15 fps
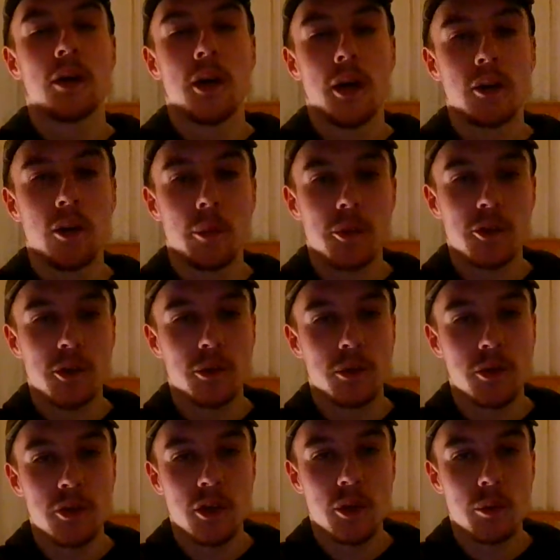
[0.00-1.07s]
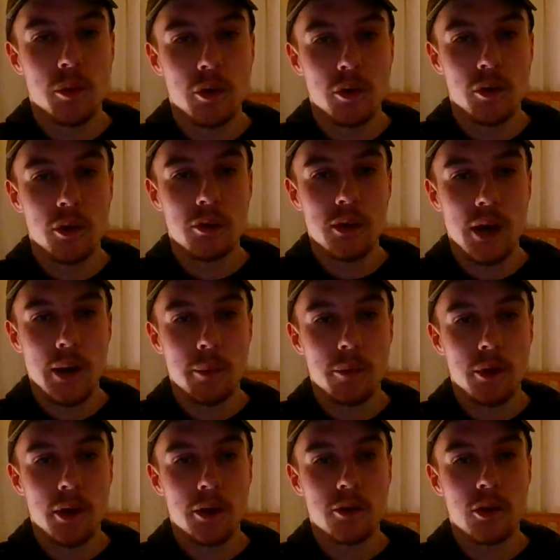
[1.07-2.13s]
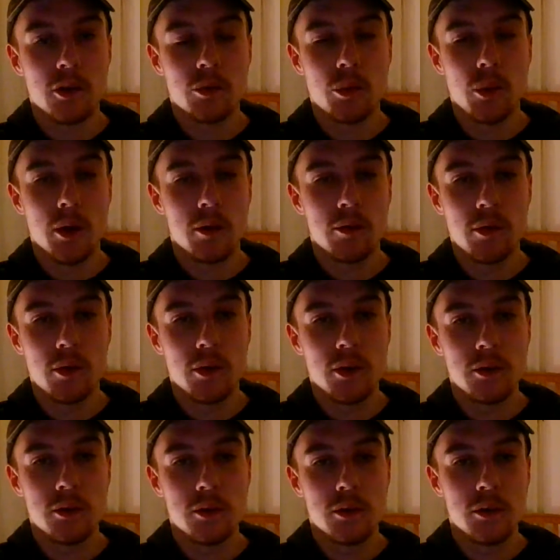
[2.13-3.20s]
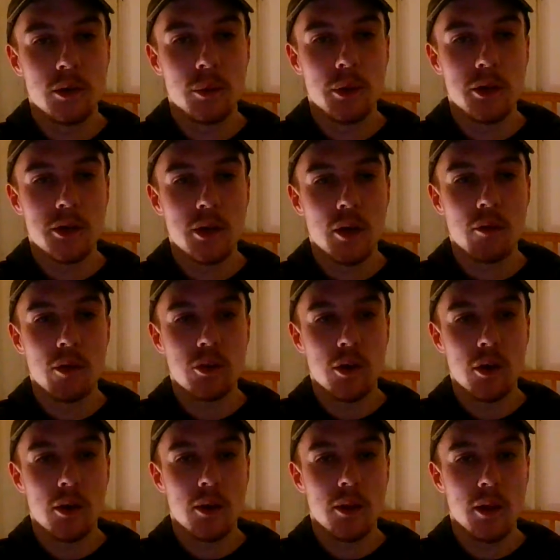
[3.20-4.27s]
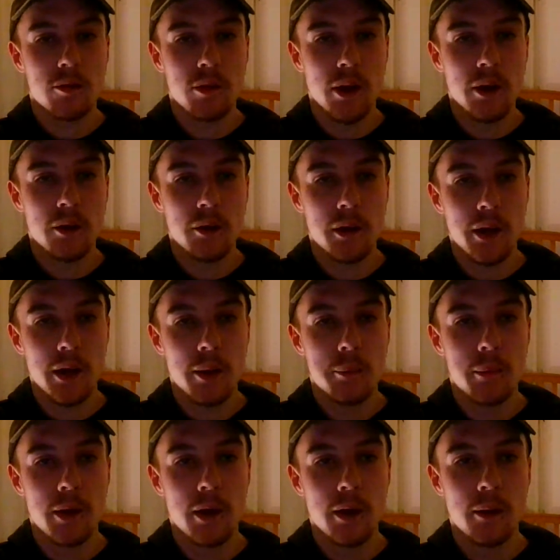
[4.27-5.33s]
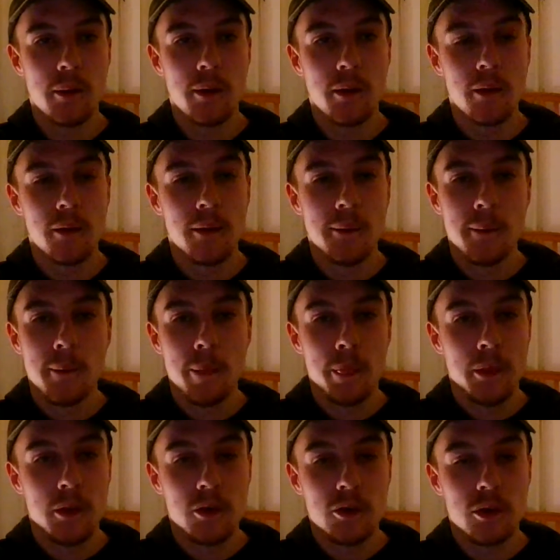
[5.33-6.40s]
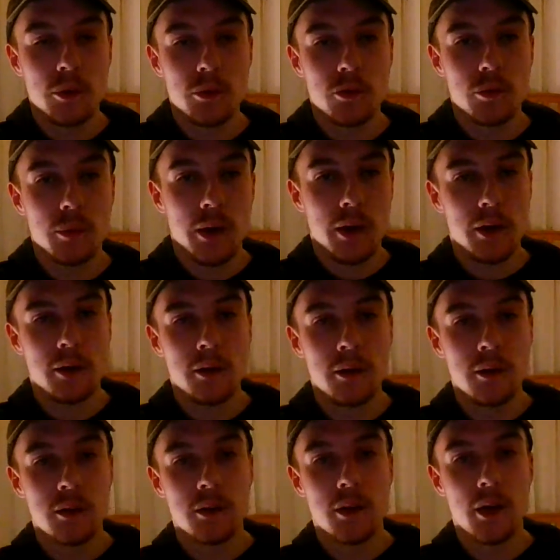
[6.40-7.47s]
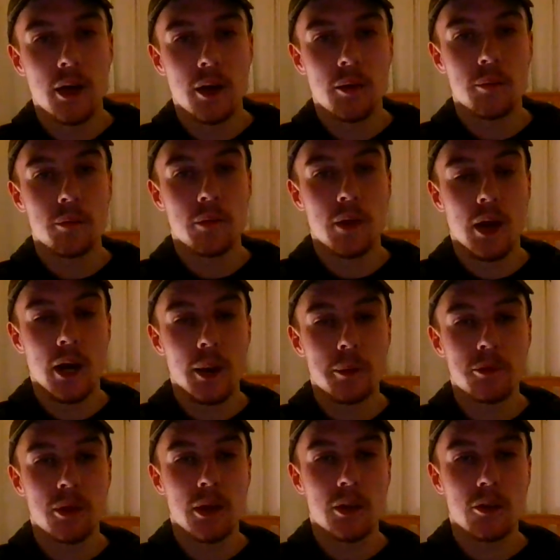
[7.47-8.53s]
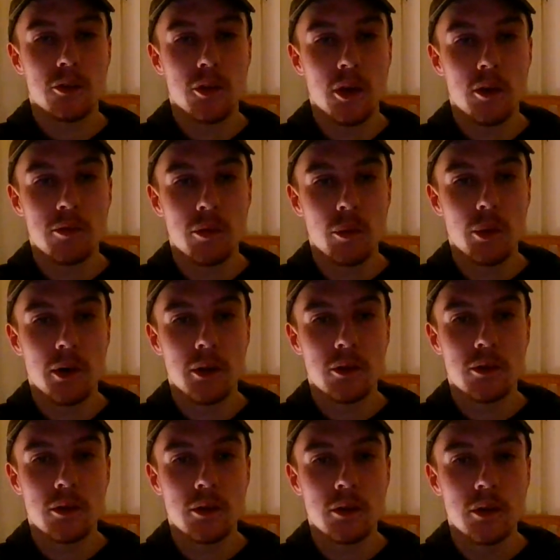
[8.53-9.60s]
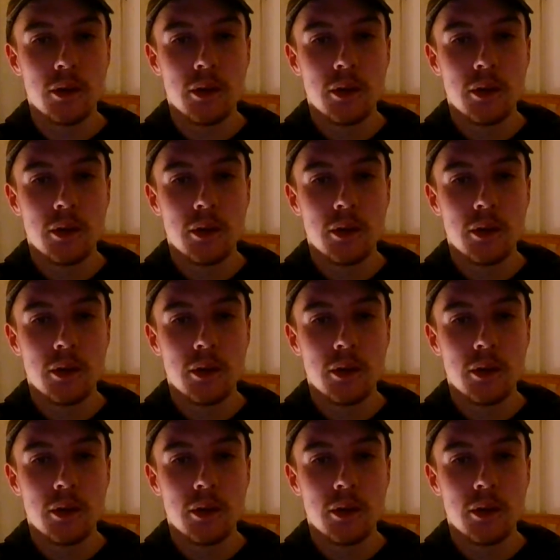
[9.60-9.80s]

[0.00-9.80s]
an opportunity. She didn't want another tie break. She just went for it. And the way she returned in that final game, she was smacking Halep's second serve for winners and